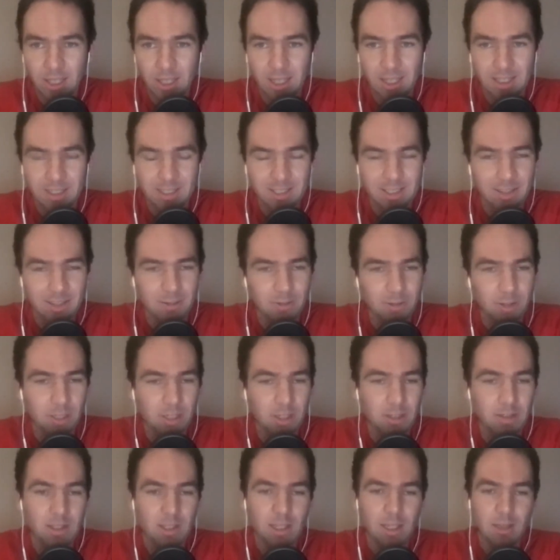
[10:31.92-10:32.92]

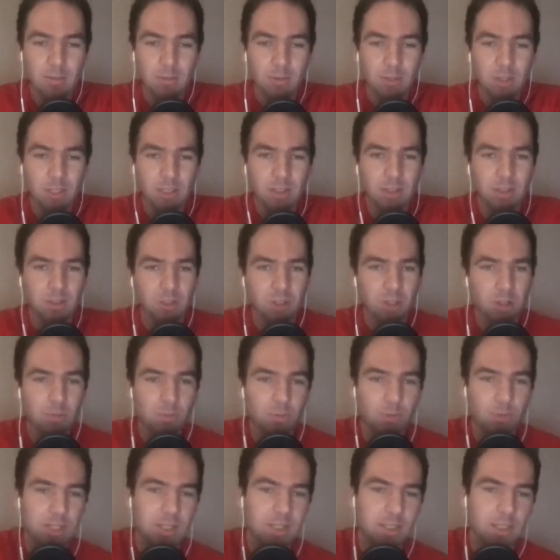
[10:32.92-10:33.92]
So we did the
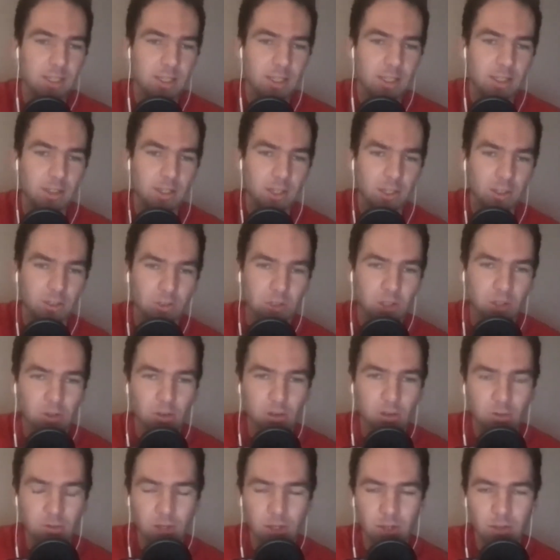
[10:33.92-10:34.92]
job, and
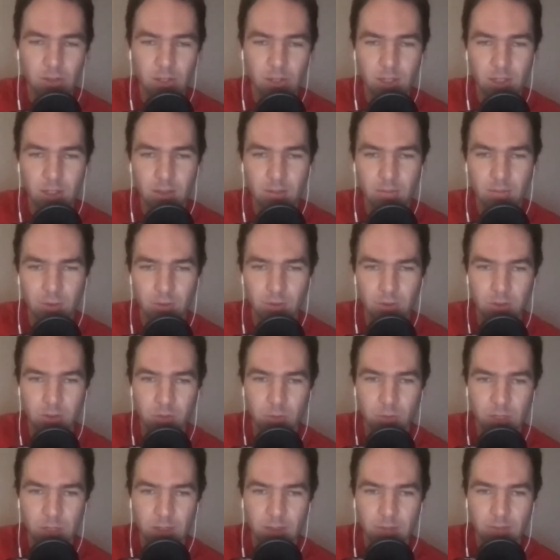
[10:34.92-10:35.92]
2-0, very very
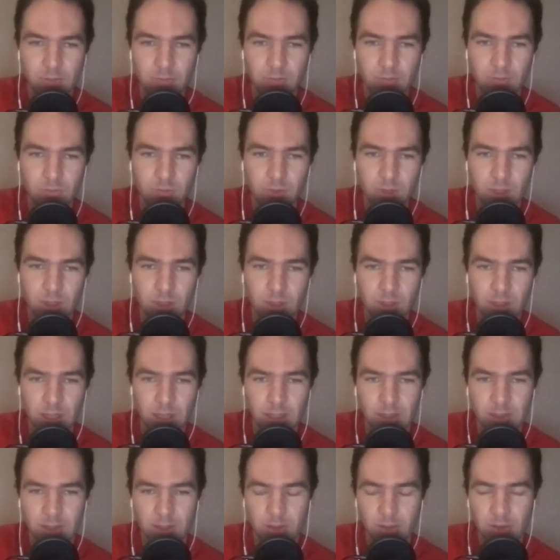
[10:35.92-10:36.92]
good win,
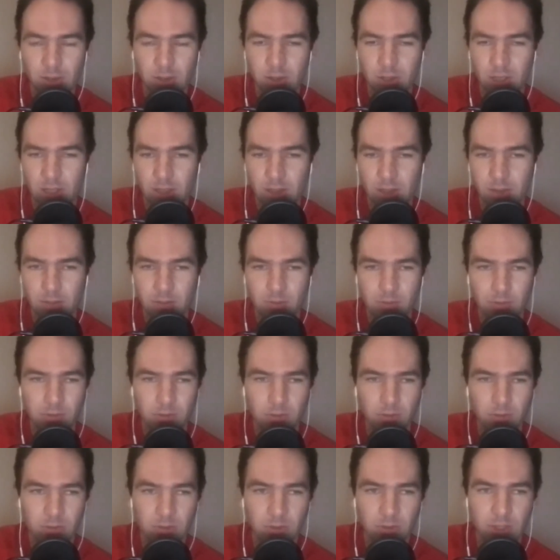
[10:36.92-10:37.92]
lads. So Jack, your
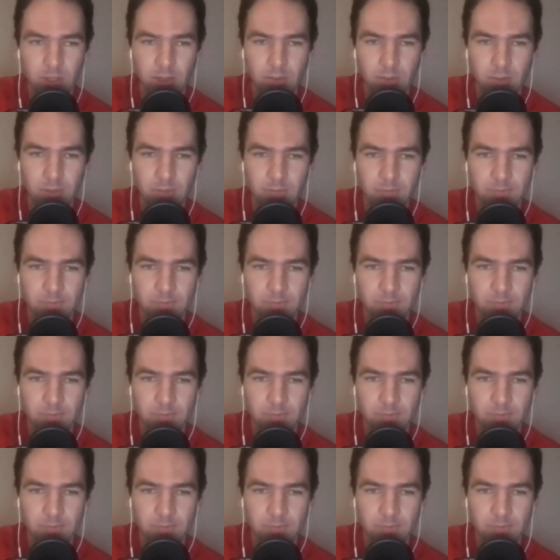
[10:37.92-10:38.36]
thoughts on that win?